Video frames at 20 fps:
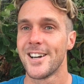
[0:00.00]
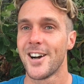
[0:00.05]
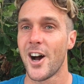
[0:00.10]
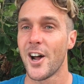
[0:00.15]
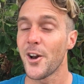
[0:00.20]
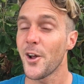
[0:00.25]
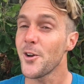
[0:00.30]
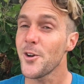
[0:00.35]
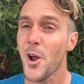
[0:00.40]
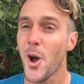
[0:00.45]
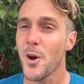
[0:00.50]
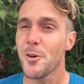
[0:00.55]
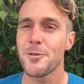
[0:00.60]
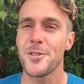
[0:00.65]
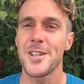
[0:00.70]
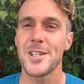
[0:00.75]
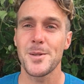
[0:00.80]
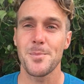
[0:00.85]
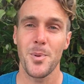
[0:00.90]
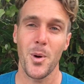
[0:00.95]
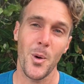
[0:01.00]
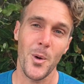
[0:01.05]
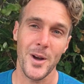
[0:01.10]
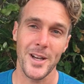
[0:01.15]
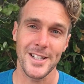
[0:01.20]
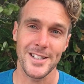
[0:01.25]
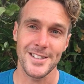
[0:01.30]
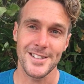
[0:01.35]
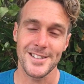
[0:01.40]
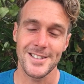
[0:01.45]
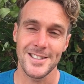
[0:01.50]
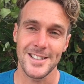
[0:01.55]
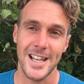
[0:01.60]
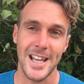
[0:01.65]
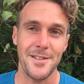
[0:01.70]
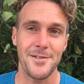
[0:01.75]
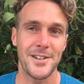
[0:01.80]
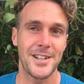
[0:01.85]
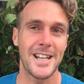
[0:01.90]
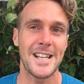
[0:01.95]
I don't know if this point
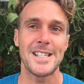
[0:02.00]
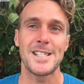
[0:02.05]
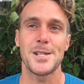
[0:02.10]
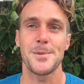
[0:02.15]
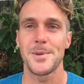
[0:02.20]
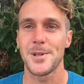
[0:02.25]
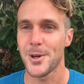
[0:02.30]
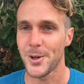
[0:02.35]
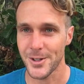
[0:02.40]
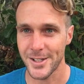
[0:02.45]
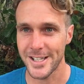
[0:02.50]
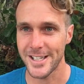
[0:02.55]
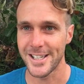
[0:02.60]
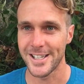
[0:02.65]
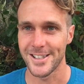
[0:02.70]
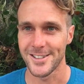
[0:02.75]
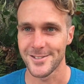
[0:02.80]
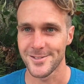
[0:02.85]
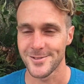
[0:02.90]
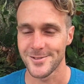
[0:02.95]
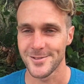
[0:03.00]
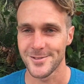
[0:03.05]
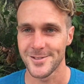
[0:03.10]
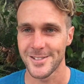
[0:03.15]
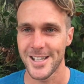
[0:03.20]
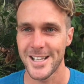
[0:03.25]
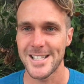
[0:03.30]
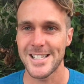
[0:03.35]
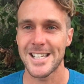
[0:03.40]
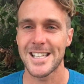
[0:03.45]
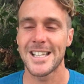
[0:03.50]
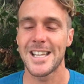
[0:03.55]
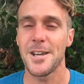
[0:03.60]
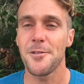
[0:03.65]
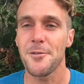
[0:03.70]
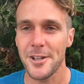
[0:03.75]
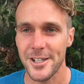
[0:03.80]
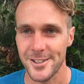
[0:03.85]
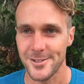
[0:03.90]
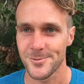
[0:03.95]
even needs to be on here. It's a
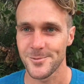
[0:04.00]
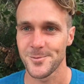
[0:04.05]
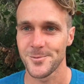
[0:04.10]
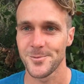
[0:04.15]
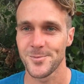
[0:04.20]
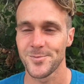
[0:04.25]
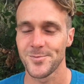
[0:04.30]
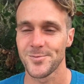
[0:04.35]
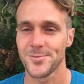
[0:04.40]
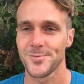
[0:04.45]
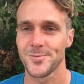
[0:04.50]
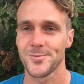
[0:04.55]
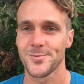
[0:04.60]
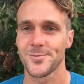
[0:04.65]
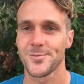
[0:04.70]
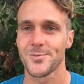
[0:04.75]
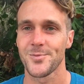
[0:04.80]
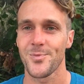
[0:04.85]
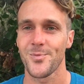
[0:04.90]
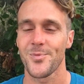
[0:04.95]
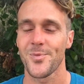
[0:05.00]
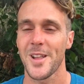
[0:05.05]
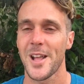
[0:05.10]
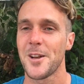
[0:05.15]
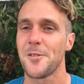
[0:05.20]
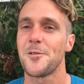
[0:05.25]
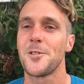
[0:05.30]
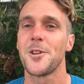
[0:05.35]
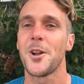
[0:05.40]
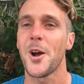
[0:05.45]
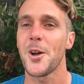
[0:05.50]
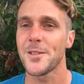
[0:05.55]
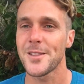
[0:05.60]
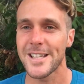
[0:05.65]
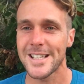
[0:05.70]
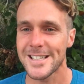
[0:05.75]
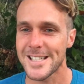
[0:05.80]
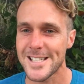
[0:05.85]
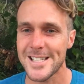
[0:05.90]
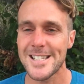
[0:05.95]
given. And if you don't
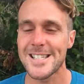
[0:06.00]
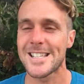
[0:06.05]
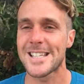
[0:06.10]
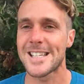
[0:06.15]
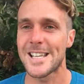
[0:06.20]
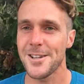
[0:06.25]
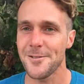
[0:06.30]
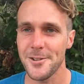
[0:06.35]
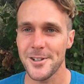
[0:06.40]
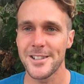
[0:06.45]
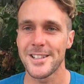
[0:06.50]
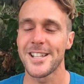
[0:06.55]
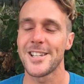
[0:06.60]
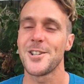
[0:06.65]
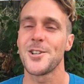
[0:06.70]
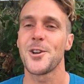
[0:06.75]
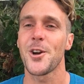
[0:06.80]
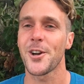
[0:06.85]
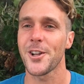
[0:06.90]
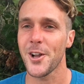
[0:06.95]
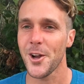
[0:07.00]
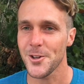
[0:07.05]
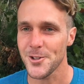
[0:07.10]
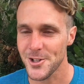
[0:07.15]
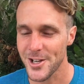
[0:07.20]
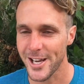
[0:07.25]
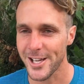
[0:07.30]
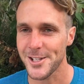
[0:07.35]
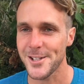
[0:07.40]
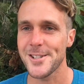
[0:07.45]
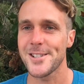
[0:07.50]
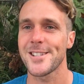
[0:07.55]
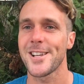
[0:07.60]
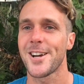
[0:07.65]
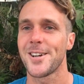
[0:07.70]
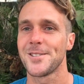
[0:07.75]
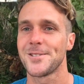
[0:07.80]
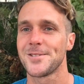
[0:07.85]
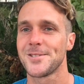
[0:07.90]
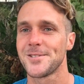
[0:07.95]
think this is a given, then you got to go check
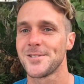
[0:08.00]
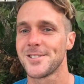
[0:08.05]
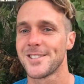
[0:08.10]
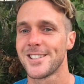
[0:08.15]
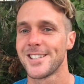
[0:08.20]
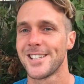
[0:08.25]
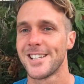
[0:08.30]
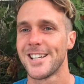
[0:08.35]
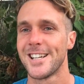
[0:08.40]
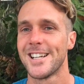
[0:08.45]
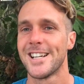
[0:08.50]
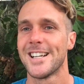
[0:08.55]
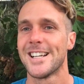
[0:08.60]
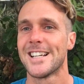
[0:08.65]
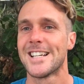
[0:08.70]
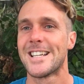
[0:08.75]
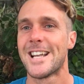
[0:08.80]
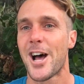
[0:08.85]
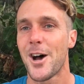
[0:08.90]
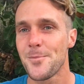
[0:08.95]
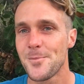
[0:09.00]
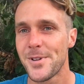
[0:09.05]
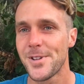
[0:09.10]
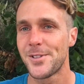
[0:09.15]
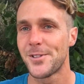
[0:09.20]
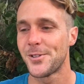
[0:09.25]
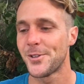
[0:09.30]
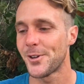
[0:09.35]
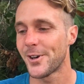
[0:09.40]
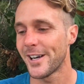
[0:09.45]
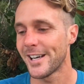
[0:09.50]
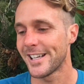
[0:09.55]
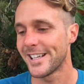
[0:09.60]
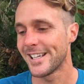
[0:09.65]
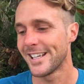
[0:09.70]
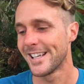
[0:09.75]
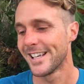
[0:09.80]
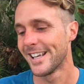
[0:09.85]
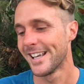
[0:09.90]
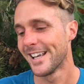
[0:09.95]
yourself. Number 3
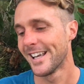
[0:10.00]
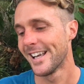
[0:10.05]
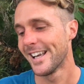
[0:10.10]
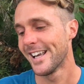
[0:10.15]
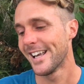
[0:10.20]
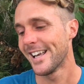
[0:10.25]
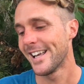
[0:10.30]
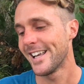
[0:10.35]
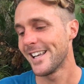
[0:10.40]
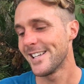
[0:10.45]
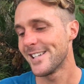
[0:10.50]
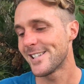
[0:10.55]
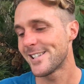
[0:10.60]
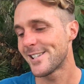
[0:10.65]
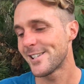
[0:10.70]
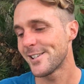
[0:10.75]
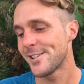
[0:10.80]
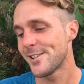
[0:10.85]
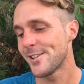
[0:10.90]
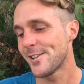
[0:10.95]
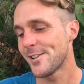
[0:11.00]
is